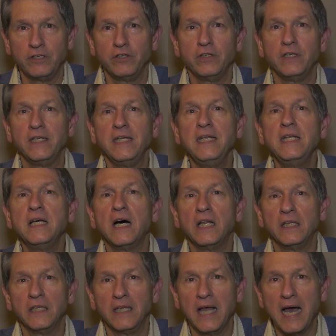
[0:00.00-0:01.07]
Do you need a
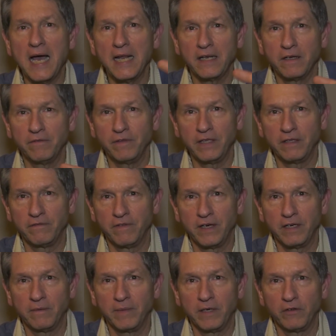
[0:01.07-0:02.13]
lot of the
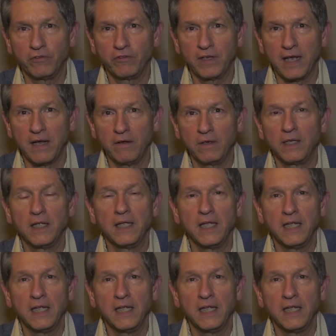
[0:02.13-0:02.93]
environmental sound?